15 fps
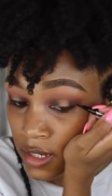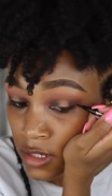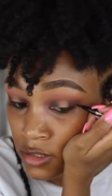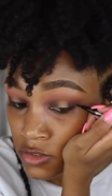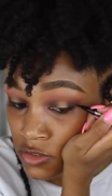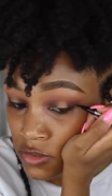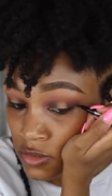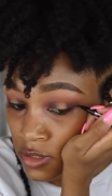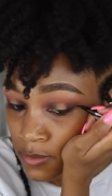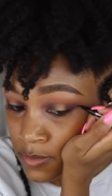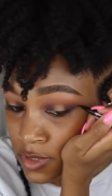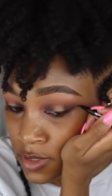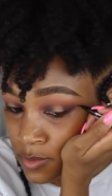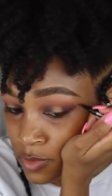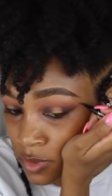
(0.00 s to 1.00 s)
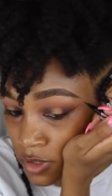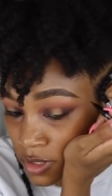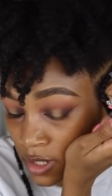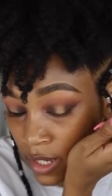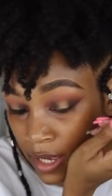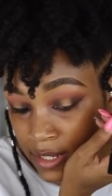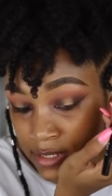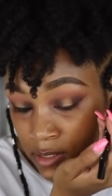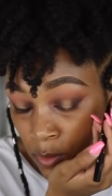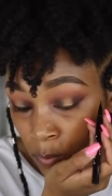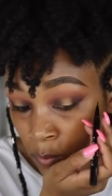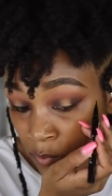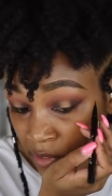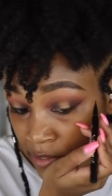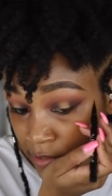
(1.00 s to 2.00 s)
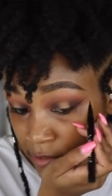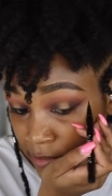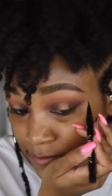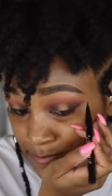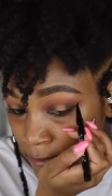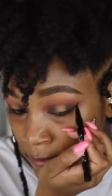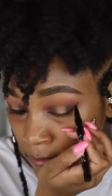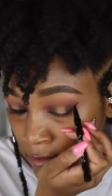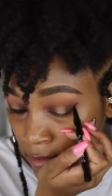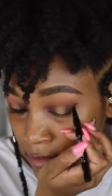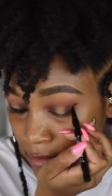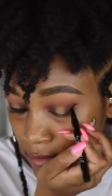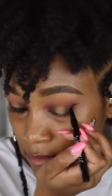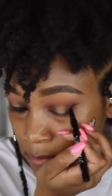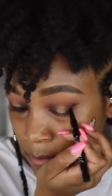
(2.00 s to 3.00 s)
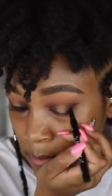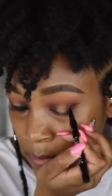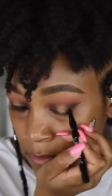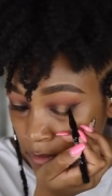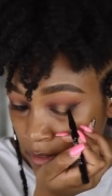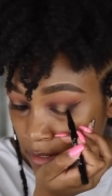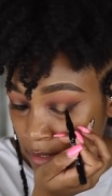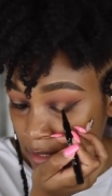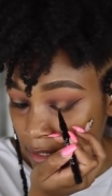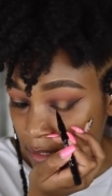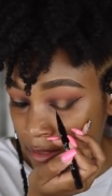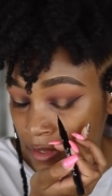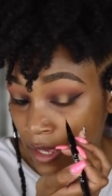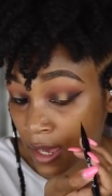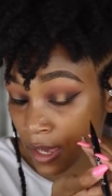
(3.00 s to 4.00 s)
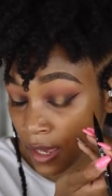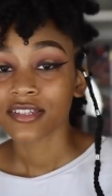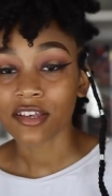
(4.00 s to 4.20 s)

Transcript: a Trump supporter as the winner, so a lot of people didn't like that.